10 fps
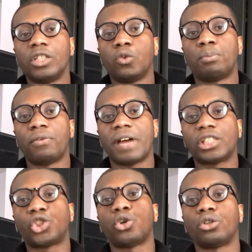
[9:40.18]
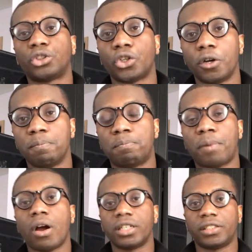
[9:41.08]
to provide short-term
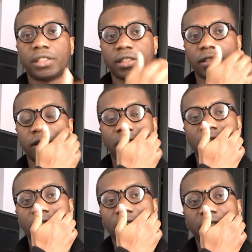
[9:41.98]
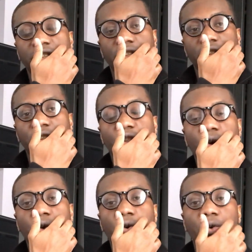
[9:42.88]
policies.
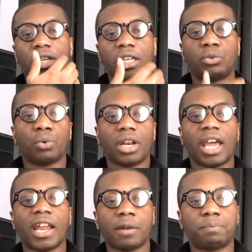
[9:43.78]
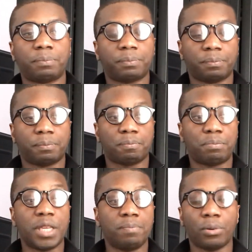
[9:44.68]
So it will help
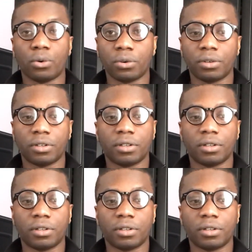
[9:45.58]
people